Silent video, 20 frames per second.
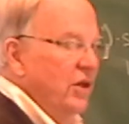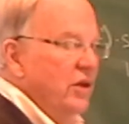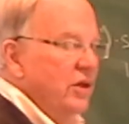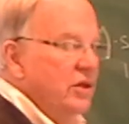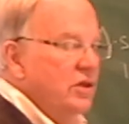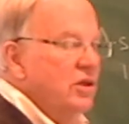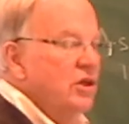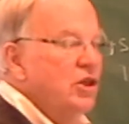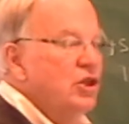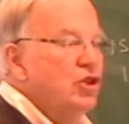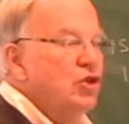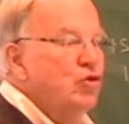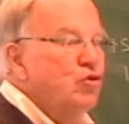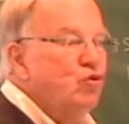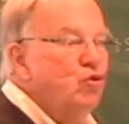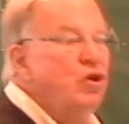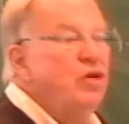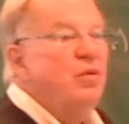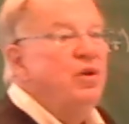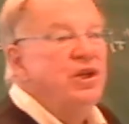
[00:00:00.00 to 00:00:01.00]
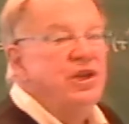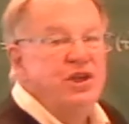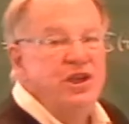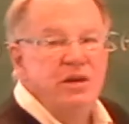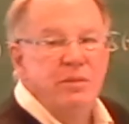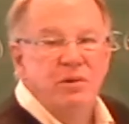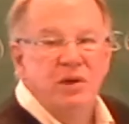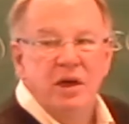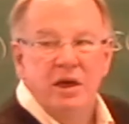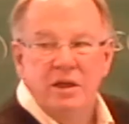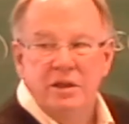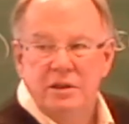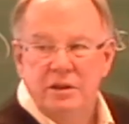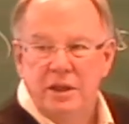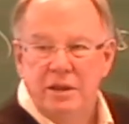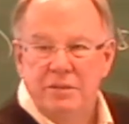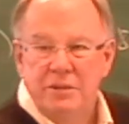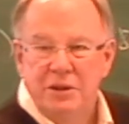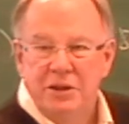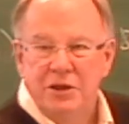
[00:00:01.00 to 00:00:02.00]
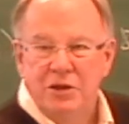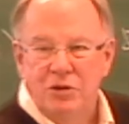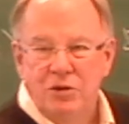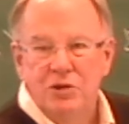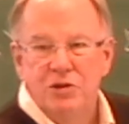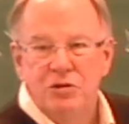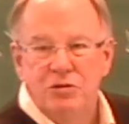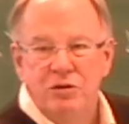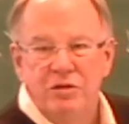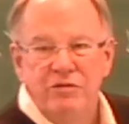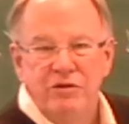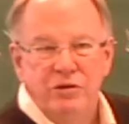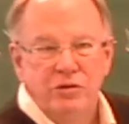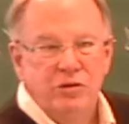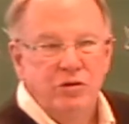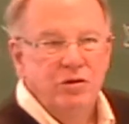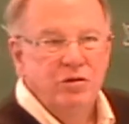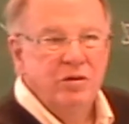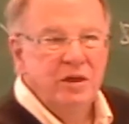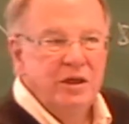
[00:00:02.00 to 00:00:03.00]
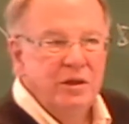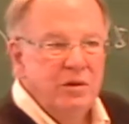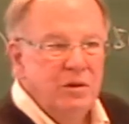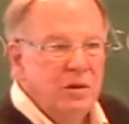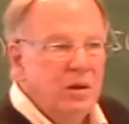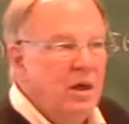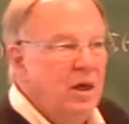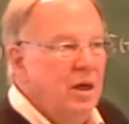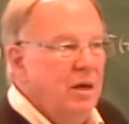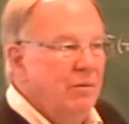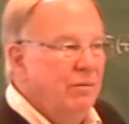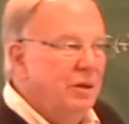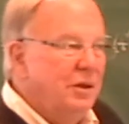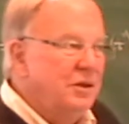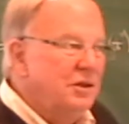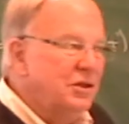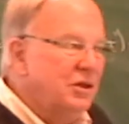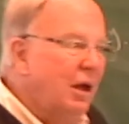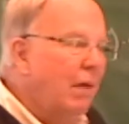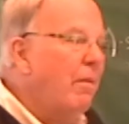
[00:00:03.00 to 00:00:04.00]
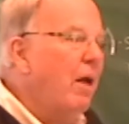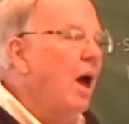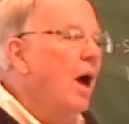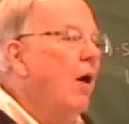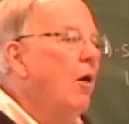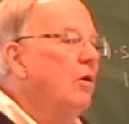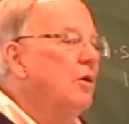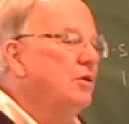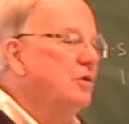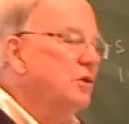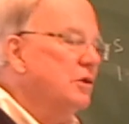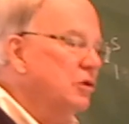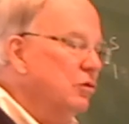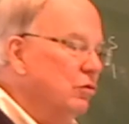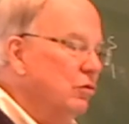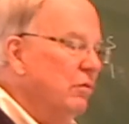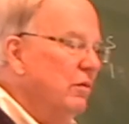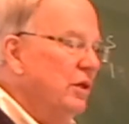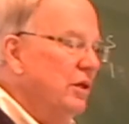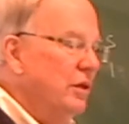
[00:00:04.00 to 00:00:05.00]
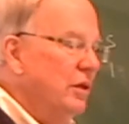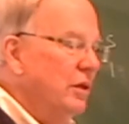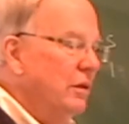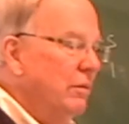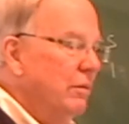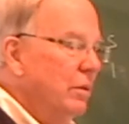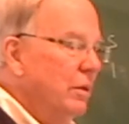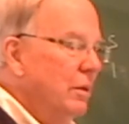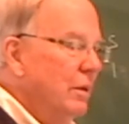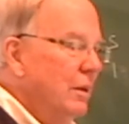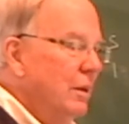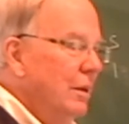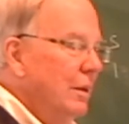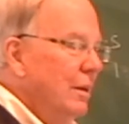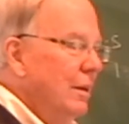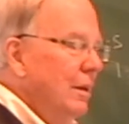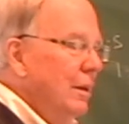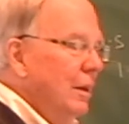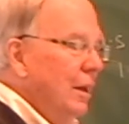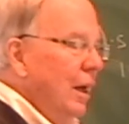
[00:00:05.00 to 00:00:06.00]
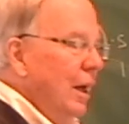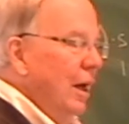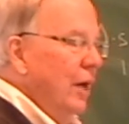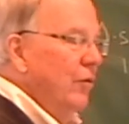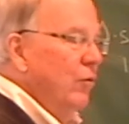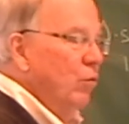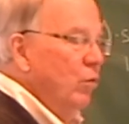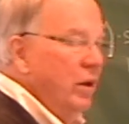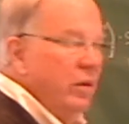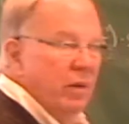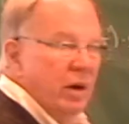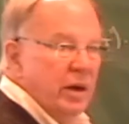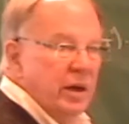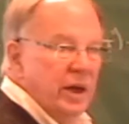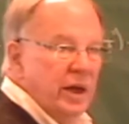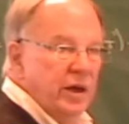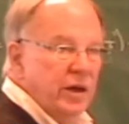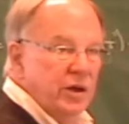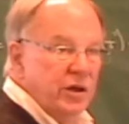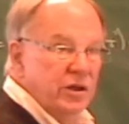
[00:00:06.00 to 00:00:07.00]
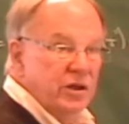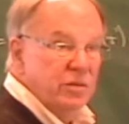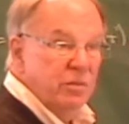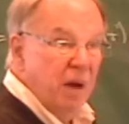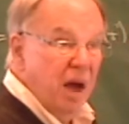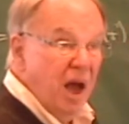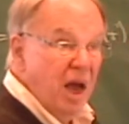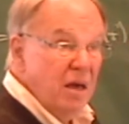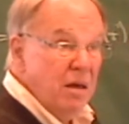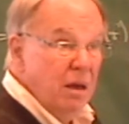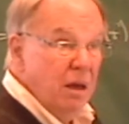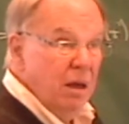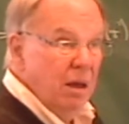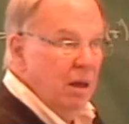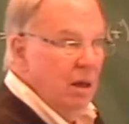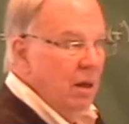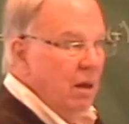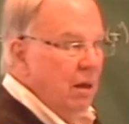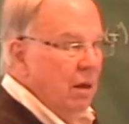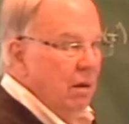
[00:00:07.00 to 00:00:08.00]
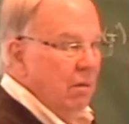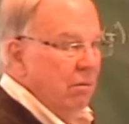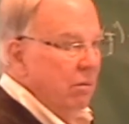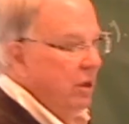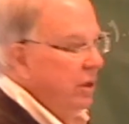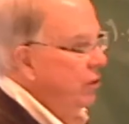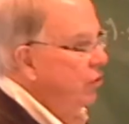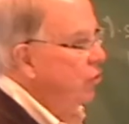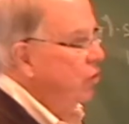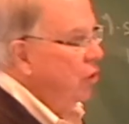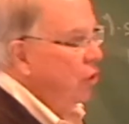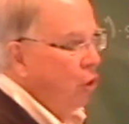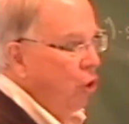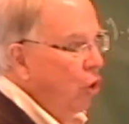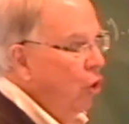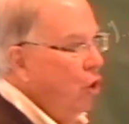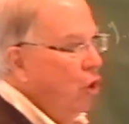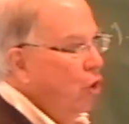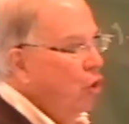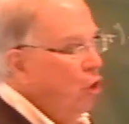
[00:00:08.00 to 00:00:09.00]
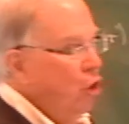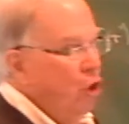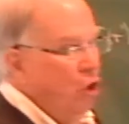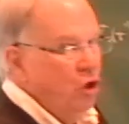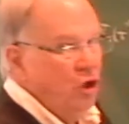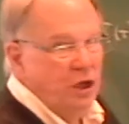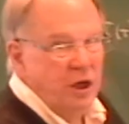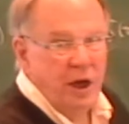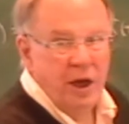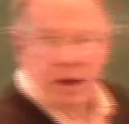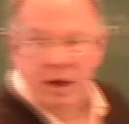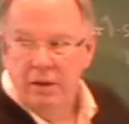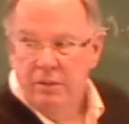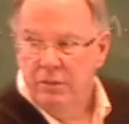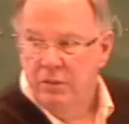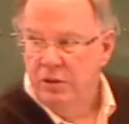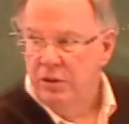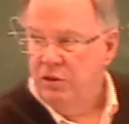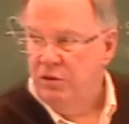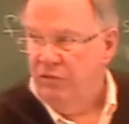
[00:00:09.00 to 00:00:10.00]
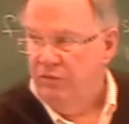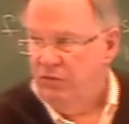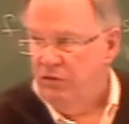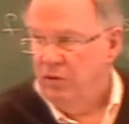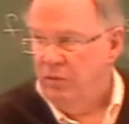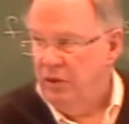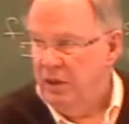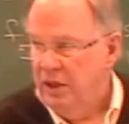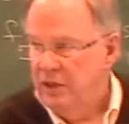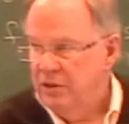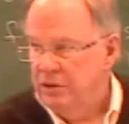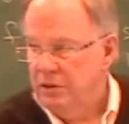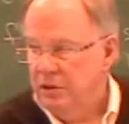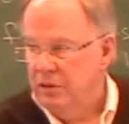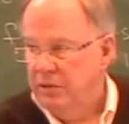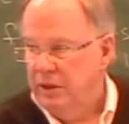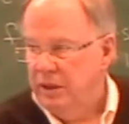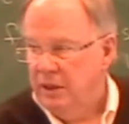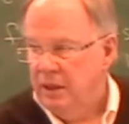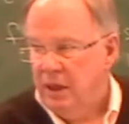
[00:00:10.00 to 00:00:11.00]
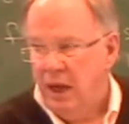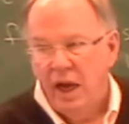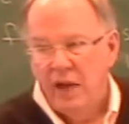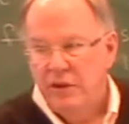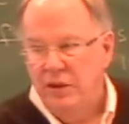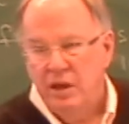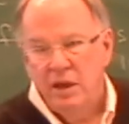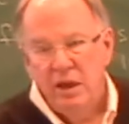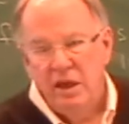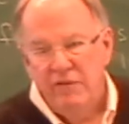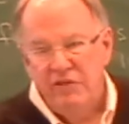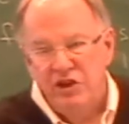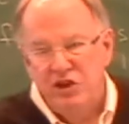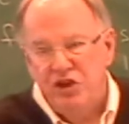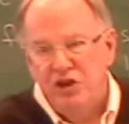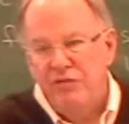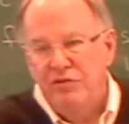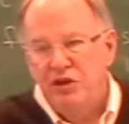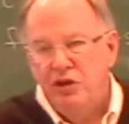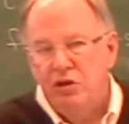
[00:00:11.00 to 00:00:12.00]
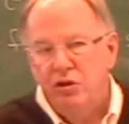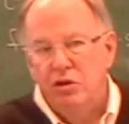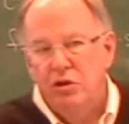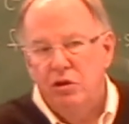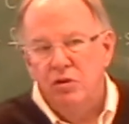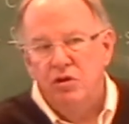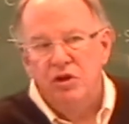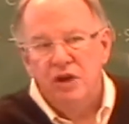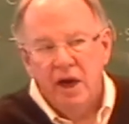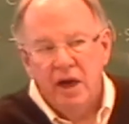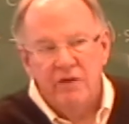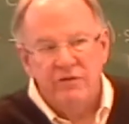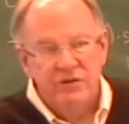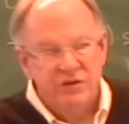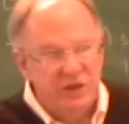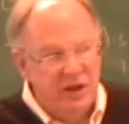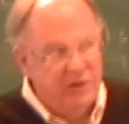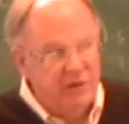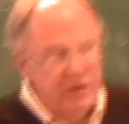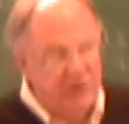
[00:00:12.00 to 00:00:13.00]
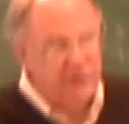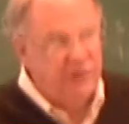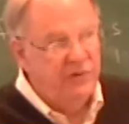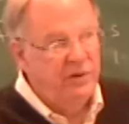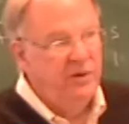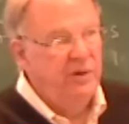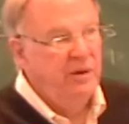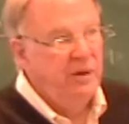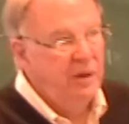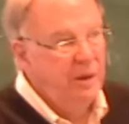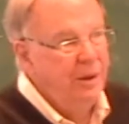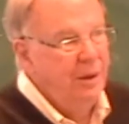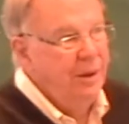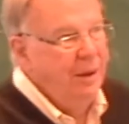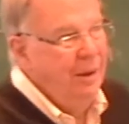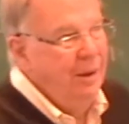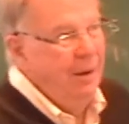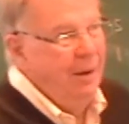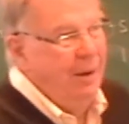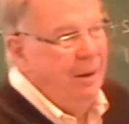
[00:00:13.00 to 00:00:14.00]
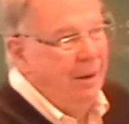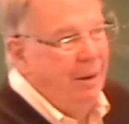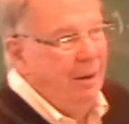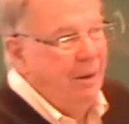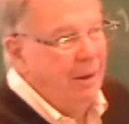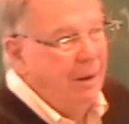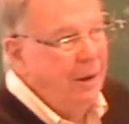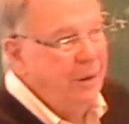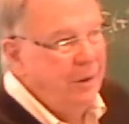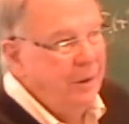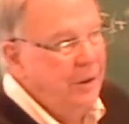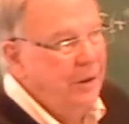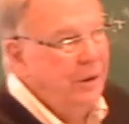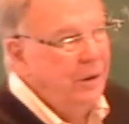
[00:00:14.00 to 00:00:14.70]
It is an extremely deep concept. It looks trivial to you, I know, but it somehow is extremely deep. Riemann had it in his mind, but it took a long, long time to formalize it correctly. I think Levi Civita could not have said this. I